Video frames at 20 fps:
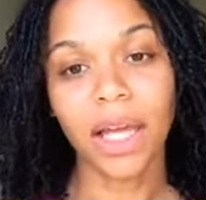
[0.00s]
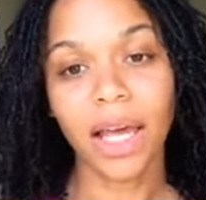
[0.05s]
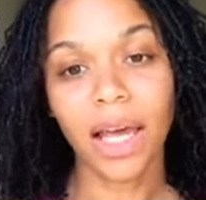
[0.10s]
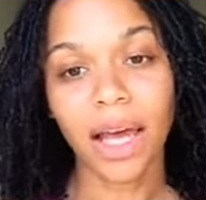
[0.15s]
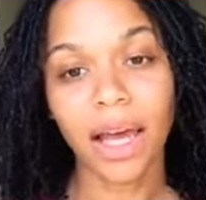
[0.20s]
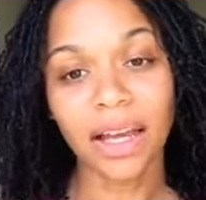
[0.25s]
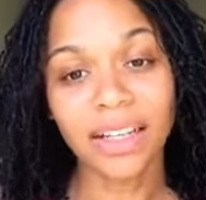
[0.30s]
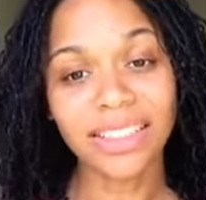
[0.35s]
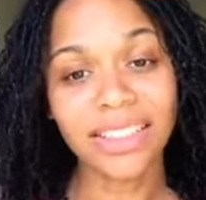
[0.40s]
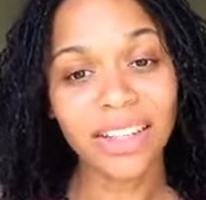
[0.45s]

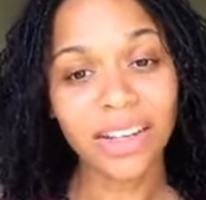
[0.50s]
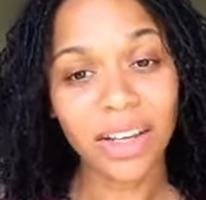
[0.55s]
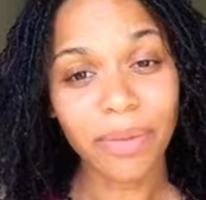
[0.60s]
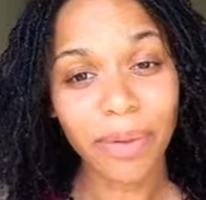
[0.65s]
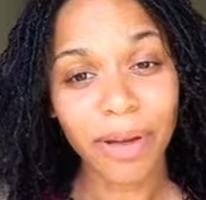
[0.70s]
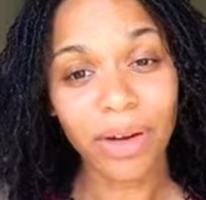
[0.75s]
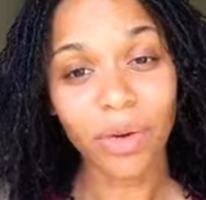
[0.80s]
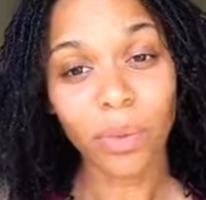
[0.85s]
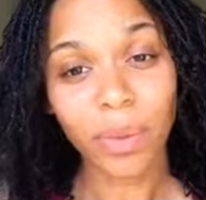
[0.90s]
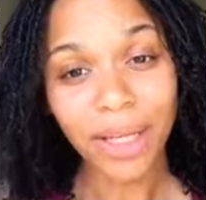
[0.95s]
I took
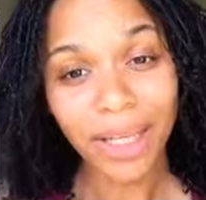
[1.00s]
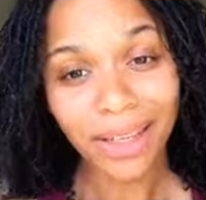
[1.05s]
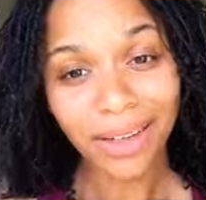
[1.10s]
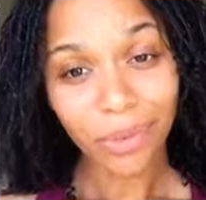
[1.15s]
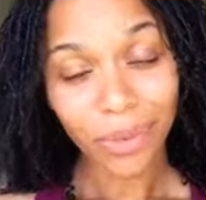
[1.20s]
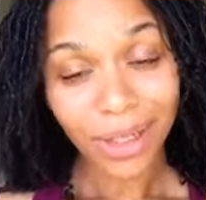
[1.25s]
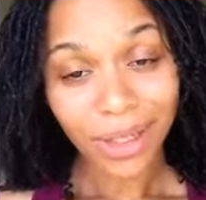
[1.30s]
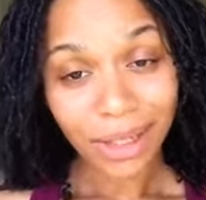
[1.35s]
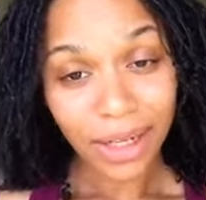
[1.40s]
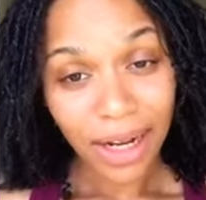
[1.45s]
about a week
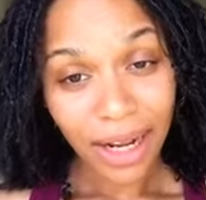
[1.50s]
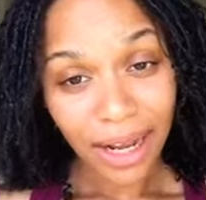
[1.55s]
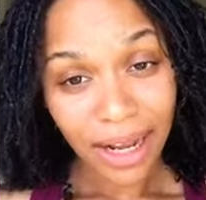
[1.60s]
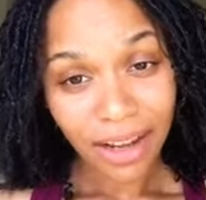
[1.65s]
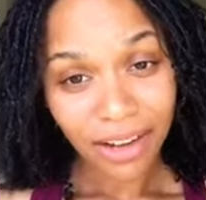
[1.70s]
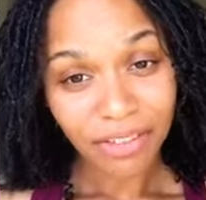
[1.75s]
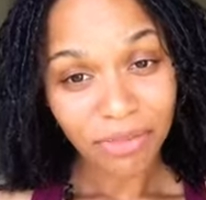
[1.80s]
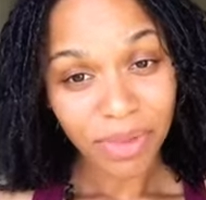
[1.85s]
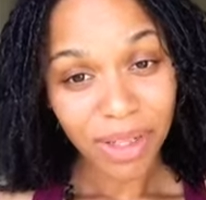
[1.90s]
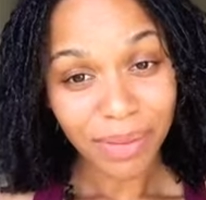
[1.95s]
and a
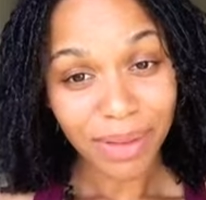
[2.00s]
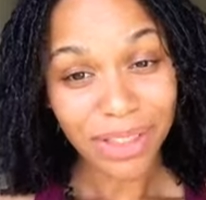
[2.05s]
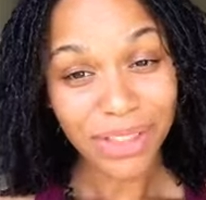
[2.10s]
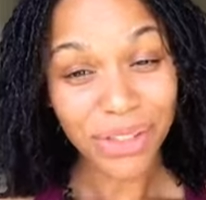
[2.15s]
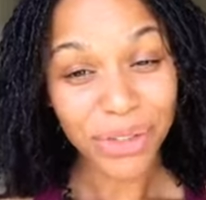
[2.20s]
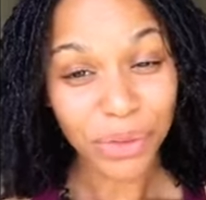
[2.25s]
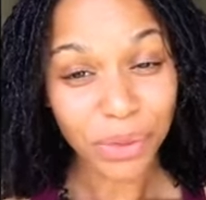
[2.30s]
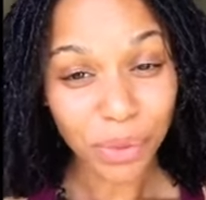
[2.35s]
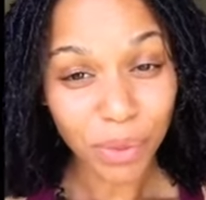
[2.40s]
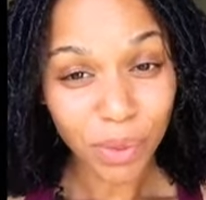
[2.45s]
half, maybe
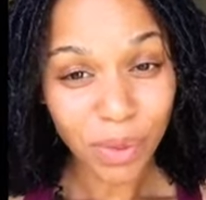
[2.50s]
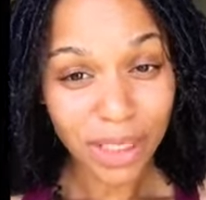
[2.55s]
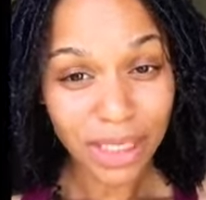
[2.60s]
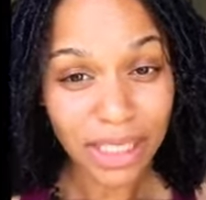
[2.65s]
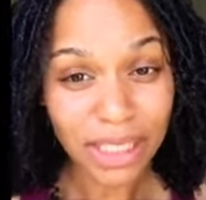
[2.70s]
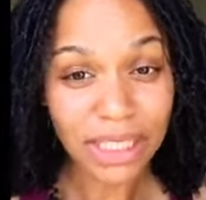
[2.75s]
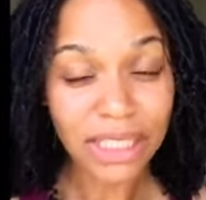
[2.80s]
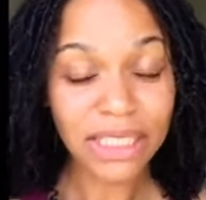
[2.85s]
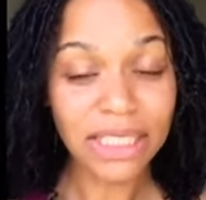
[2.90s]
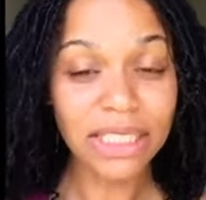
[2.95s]
2
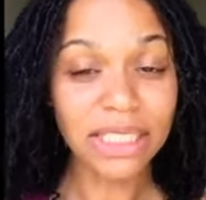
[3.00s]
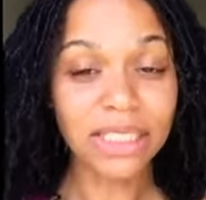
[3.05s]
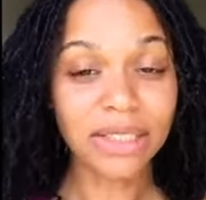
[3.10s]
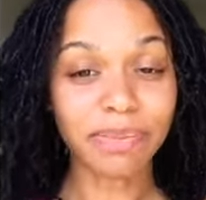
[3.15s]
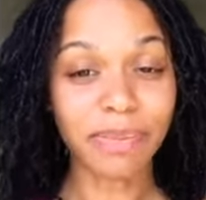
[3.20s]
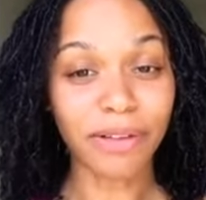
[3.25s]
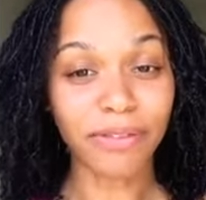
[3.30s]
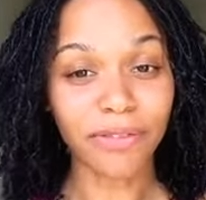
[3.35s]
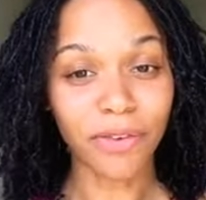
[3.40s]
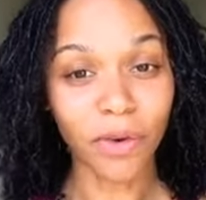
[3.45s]
weeks
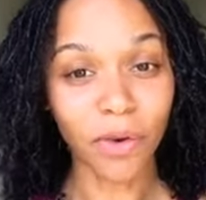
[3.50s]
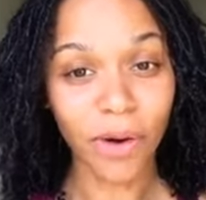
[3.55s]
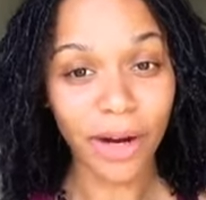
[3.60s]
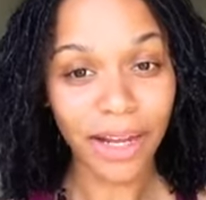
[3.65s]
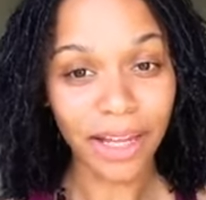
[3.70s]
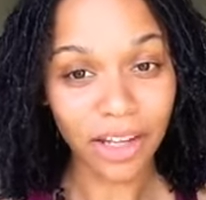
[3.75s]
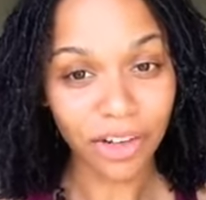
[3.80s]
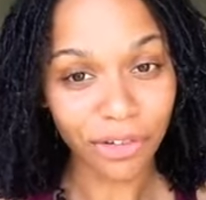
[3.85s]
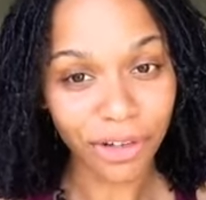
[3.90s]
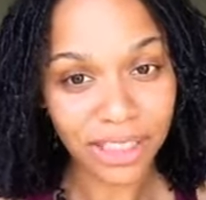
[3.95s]
before I
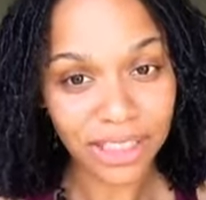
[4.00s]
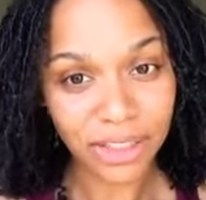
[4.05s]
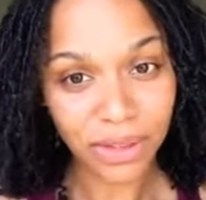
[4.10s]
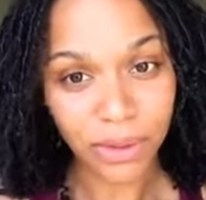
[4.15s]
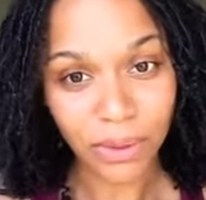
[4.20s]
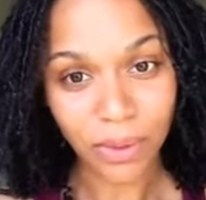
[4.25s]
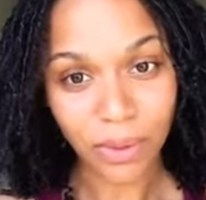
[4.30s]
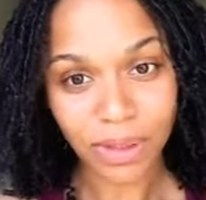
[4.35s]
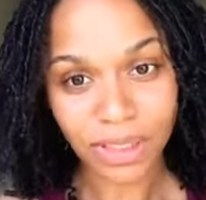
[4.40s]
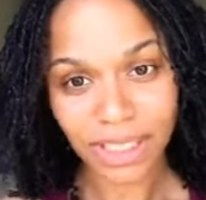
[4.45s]
increased the
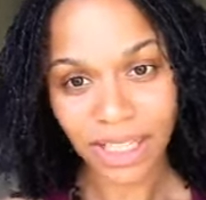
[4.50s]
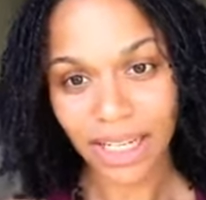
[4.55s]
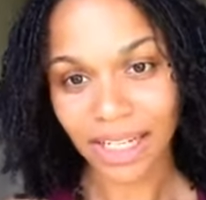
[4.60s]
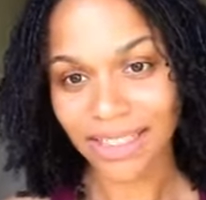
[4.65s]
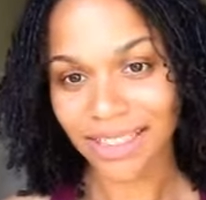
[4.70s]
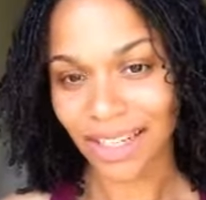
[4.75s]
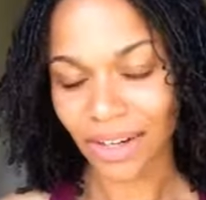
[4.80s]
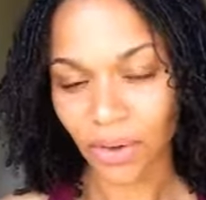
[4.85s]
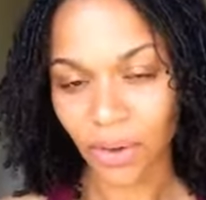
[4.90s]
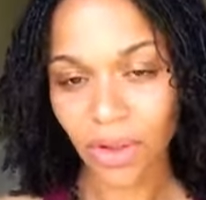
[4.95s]
hole size
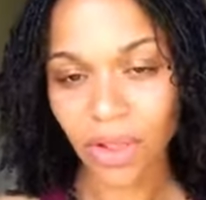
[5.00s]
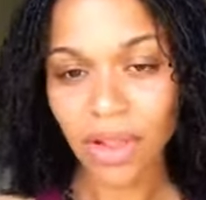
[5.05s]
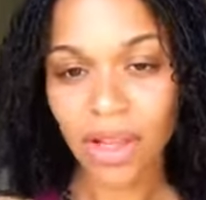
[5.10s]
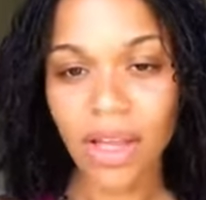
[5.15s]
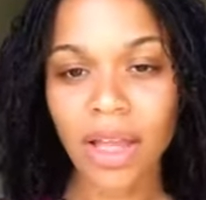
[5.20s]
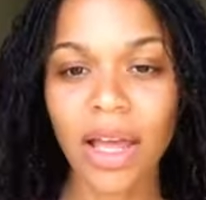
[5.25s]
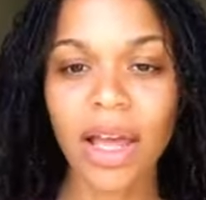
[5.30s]
at all.